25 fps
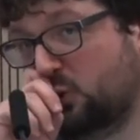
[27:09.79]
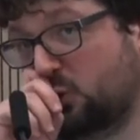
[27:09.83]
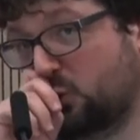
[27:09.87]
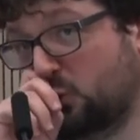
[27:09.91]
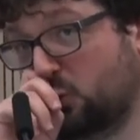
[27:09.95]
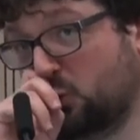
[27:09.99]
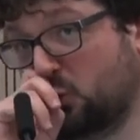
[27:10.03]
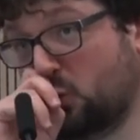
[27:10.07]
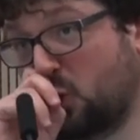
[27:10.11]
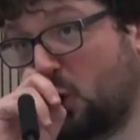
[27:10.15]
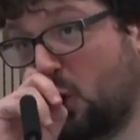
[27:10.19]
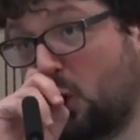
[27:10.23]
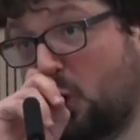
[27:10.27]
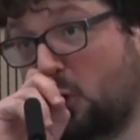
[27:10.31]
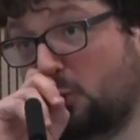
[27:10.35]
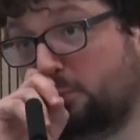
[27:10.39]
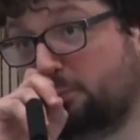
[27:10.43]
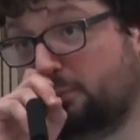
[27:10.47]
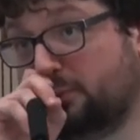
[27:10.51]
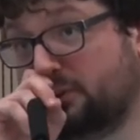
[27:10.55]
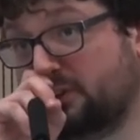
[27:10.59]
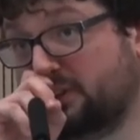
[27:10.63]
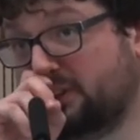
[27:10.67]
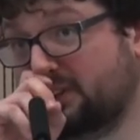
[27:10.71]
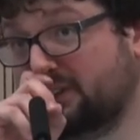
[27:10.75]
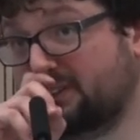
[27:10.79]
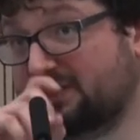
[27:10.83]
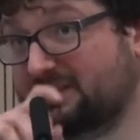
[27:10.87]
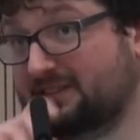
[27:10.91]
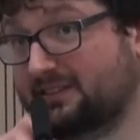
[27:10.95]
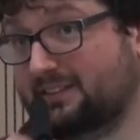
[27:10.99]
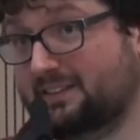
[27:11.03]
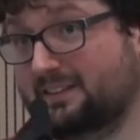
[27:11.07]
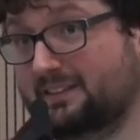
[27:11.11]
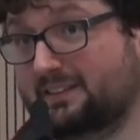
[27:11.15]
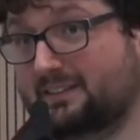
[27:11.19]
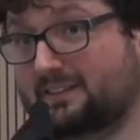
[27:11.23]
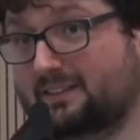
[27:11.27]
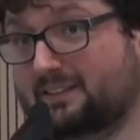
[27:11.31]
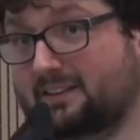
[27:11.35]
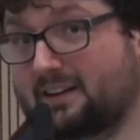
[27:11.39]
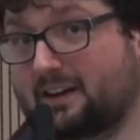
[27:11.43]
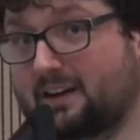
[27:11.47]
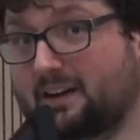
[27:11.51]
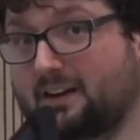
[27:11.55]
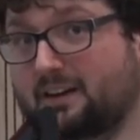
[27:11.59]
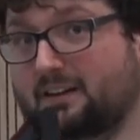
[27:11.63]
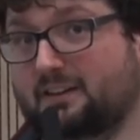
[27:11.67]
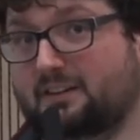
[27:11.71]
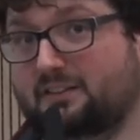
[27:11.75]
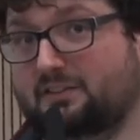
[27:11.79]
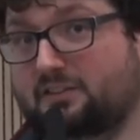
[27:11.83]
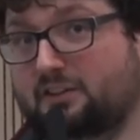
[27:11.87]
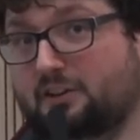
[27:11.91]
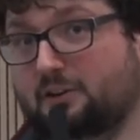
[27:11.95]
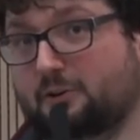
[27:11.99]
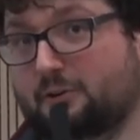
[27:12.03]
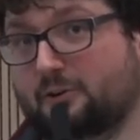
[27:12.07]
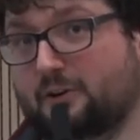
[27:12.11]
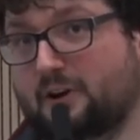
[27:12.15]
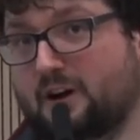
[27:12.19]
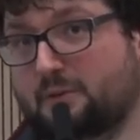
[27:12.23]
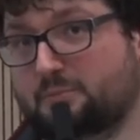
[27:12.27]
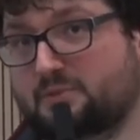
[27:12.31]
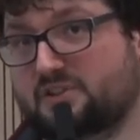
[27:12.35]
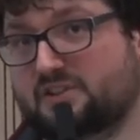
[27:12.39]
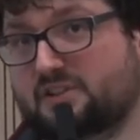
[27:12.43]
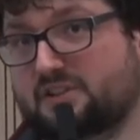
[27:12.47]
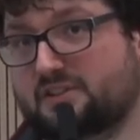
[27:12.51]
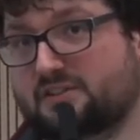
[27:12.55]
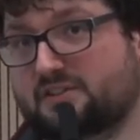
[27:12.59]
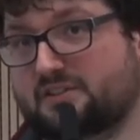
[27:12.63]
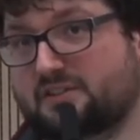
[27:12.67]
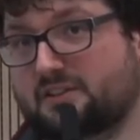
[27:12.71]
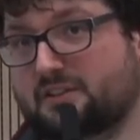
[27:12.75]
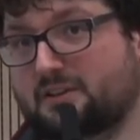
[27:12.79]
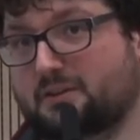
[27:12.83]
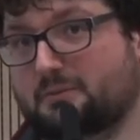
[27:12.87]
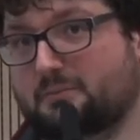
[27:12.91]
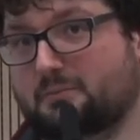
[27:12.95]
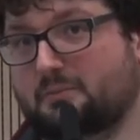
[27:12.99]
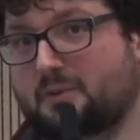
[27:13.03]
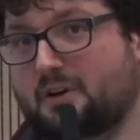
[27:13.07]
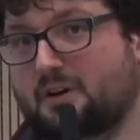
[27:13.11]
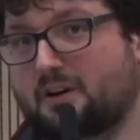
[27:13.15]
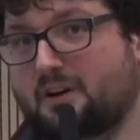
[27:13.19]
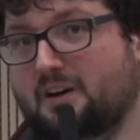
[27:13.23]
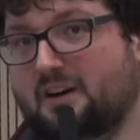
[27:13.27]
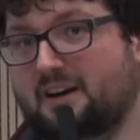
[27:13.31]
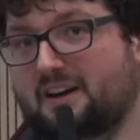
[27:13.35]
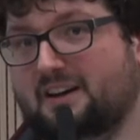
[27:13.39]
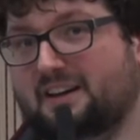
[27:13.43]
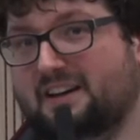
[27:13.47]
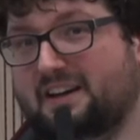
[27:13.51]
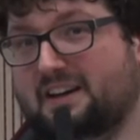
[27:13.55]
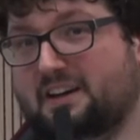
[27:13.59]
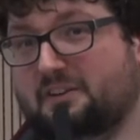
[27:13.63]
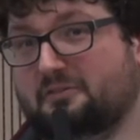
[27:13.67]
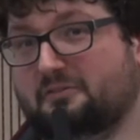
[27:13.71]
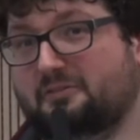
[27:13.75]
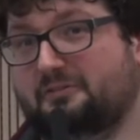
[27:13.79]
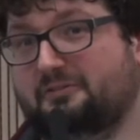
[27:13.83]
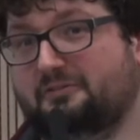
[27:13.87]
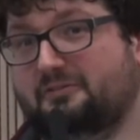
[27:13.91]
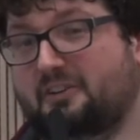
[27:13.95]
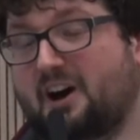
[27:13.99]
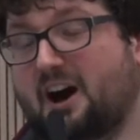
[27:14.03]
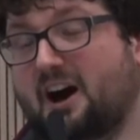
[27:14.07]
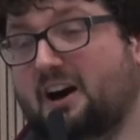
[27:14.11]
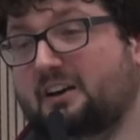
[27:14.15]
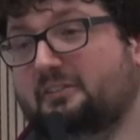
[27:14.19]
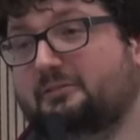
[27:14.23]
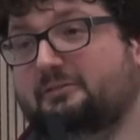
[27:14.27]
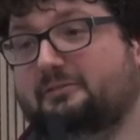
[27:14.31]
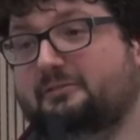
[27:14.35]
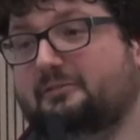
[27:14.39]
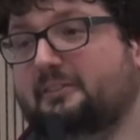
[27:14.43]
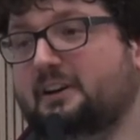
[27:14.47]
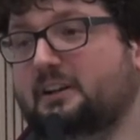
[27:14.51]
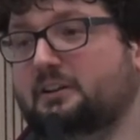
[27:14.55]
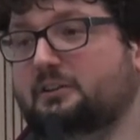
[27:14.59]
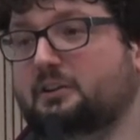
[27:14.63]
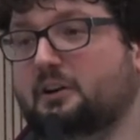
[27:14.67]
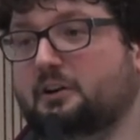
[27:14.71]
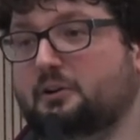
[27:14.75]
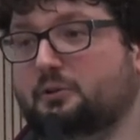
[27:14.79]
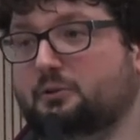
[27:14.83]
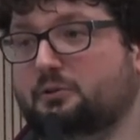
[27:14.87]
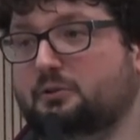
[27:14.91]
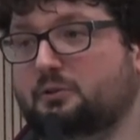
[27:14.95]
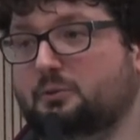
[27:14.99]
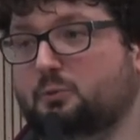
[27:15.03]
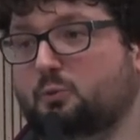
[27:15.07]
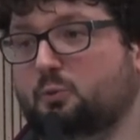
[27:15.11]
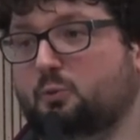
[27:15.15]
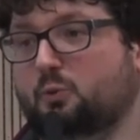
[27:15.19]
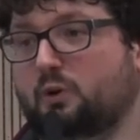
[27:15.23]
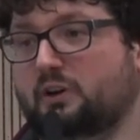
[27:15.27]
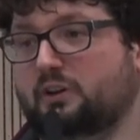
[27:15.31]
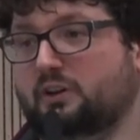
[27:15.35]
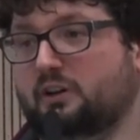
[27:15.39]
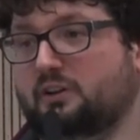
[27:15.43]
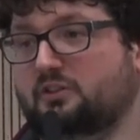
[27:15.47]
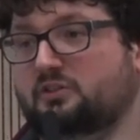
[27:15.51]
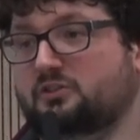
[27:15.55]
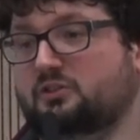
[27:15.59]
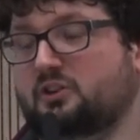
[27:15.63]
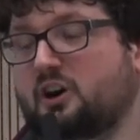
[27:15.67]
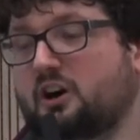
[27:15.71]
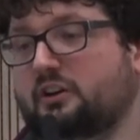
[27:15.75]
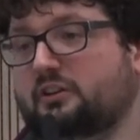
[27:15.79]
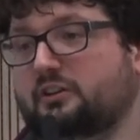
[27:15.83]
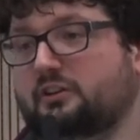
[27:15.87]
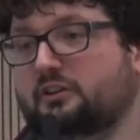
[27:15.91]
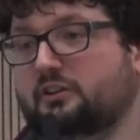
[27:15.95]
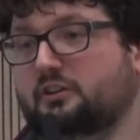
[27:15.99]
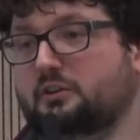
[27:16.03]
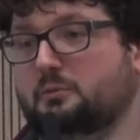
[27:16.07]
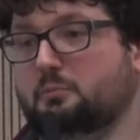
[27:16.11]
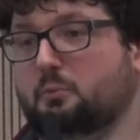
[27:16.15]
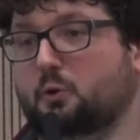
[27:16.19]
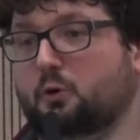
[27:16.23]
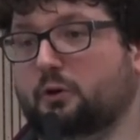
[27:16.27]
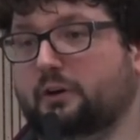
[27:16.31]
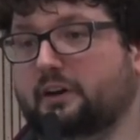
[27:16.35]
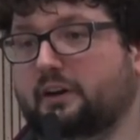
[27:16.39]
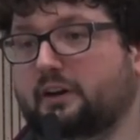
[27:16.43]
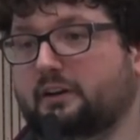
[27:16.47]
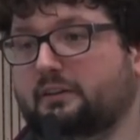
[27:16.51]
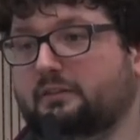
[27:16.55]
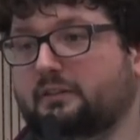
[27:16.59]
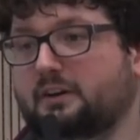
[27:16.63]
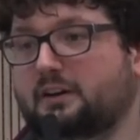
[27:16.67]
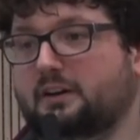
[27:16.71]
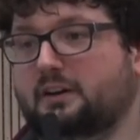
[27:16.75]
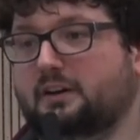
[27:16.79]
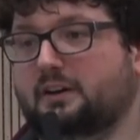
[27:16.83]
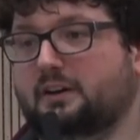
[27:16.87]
who opened the C R M system in five windows when they started in the morning,